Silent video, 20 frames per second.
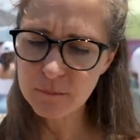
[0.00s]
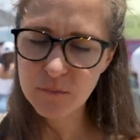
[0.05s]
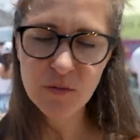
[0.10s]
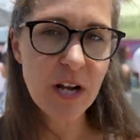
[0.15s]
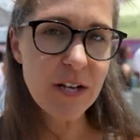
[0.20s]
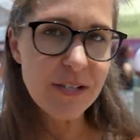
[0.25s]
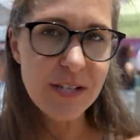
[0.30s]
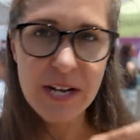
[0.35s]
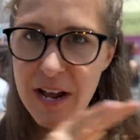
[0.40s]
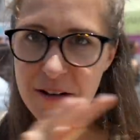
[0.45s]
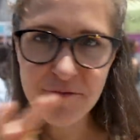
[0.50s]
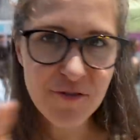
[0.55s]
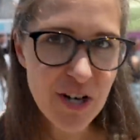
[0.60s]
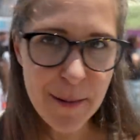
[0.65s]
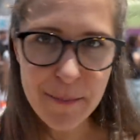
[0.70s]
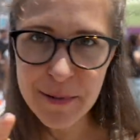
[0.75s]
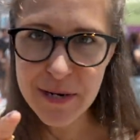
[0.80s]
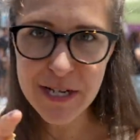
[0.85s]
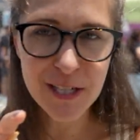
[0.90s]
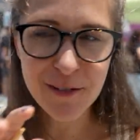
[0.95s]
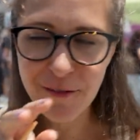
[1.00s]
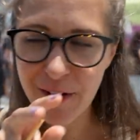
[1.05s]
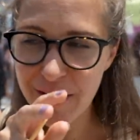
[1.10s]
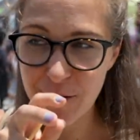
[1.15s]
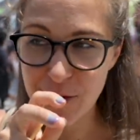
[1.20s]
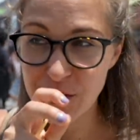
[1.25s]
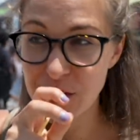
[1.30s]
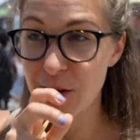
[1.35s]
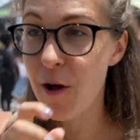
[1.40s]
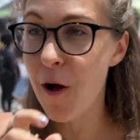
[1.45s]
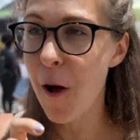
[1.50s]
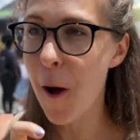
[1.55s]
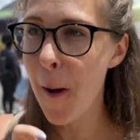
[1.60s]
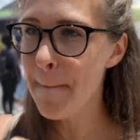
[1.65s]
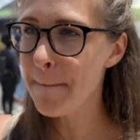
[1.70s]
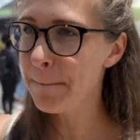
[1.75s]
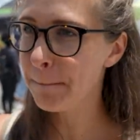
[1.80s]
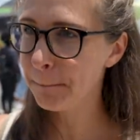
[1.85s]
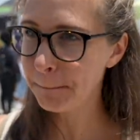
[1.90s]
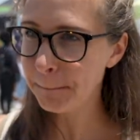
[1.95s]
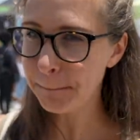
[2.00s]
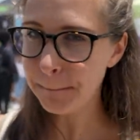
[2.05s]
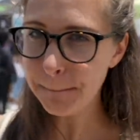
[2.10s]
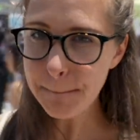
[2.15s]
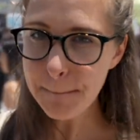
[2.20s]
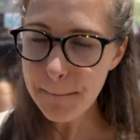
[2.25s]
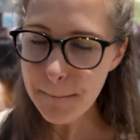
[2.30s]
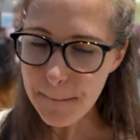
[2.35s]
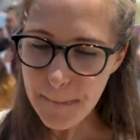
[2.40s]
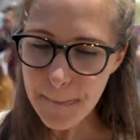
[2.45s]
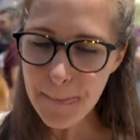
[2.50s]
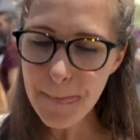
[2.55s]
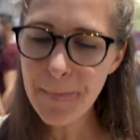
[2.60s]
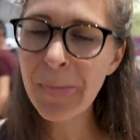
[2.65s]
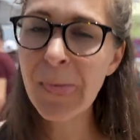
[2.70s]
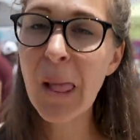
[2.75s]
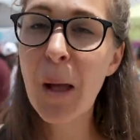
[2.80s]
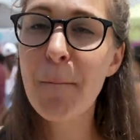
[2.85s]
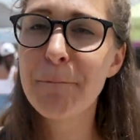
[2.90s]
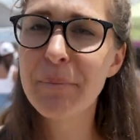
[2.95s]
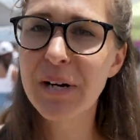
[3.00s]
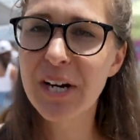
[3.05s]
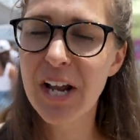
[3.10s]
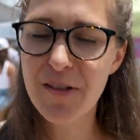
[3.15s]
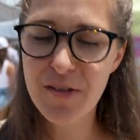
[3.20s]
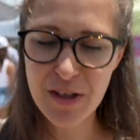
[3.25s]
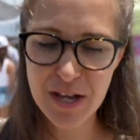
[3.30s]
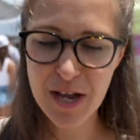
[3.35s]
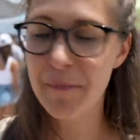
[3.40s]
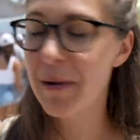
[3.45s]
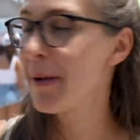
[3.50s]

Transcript: Doesn't have Japanese flavors at all, but I think it